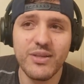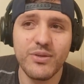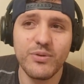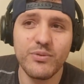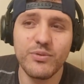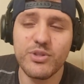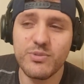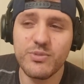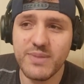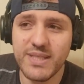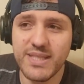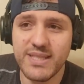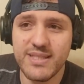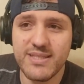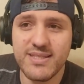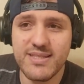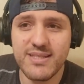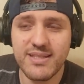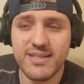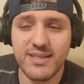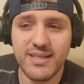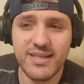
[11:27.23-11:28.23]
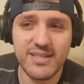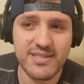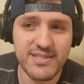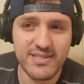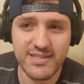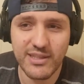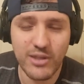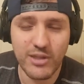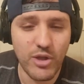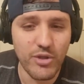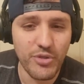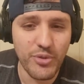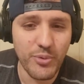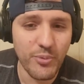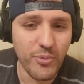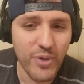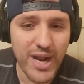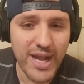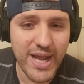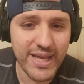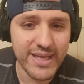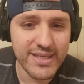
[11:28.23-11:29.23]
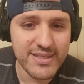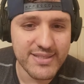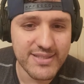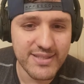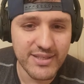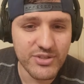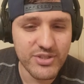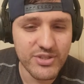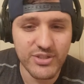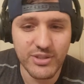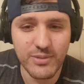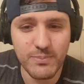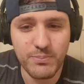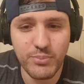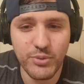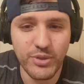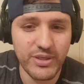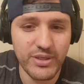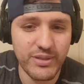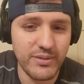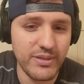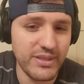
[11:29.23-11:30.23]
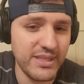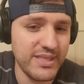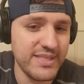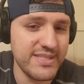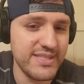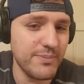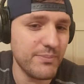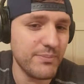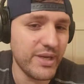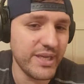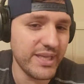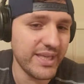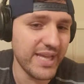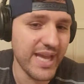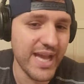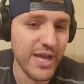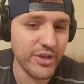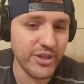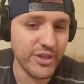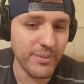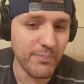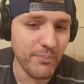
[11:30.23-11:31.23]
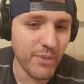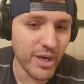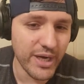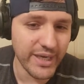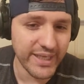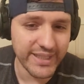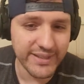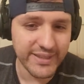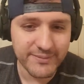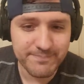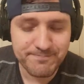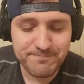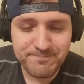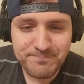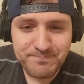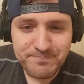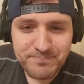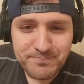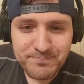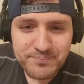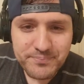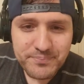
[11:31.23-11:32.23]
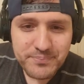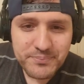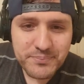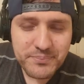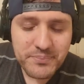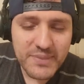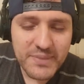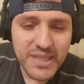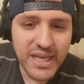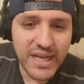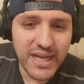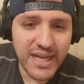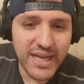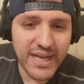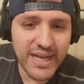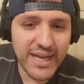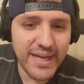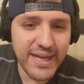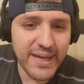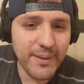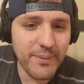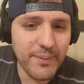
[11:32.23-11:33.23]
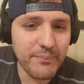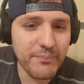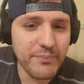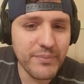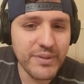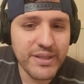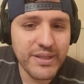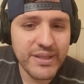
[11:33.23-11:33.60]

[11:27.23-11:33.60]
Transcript: which means it's still on the rise. They're still putting easy money out in the market. Um,